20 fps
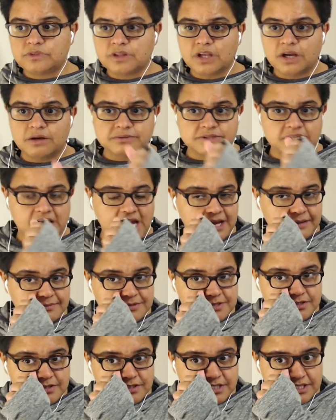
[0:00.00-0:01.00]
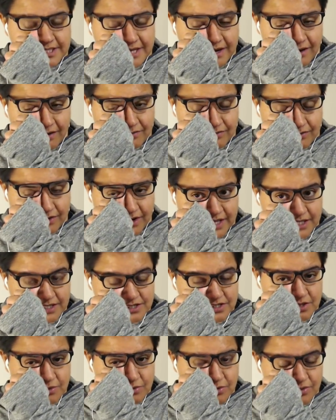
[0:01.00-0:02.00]
That was absolutely terrifying.
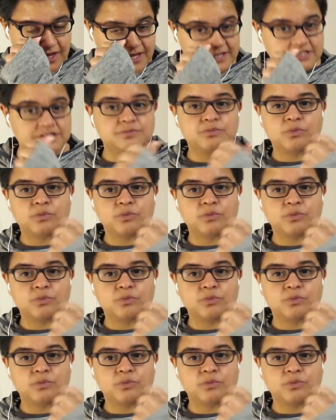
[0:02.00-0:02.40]
So that's